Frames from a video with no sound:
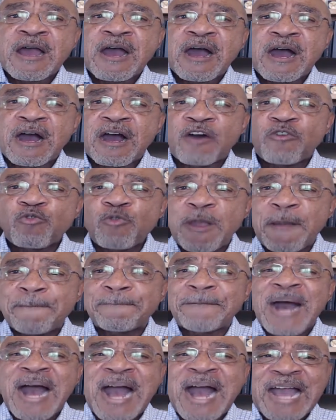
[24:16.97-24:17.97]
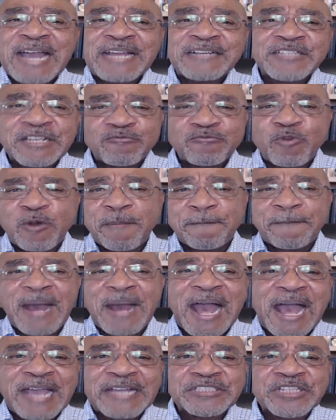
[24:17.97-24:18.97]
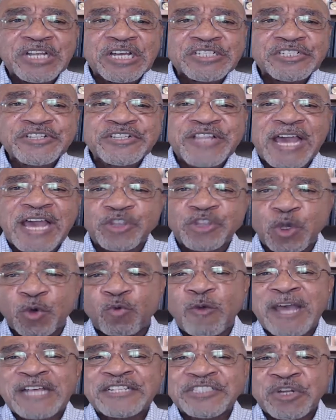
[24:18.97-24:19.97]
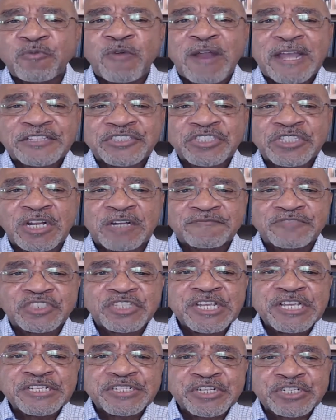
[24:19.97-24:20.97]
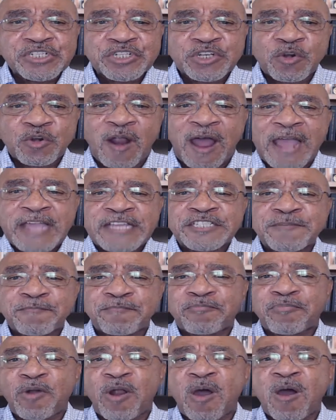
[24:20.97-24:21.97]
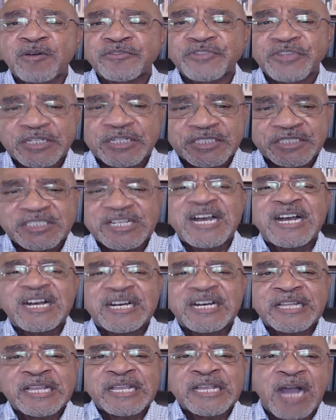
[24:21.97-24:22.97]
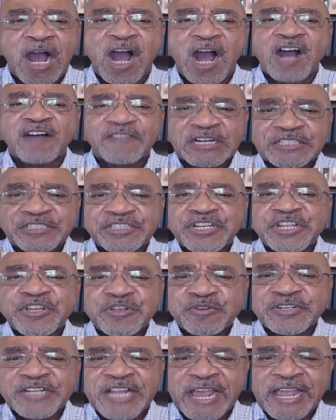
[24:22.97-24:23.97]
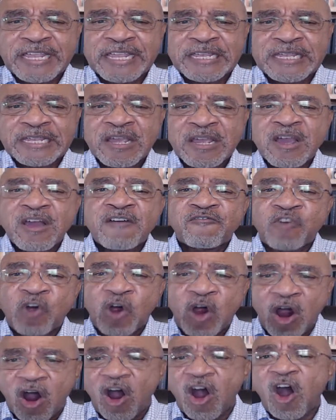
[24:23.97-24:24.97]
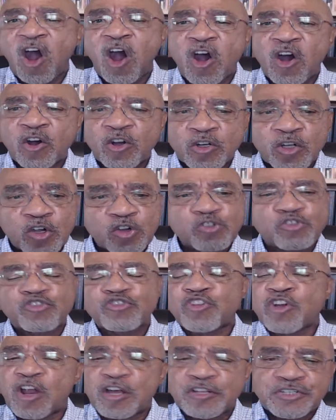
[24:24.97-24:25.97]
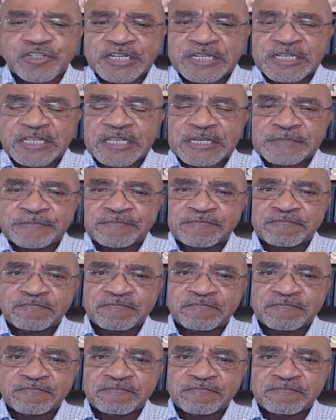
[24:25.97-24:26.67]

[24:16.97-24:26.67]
uh, remind, it reminds us that the resurrection of Jesus Christ brought the dawning of a new day for all who trust in him.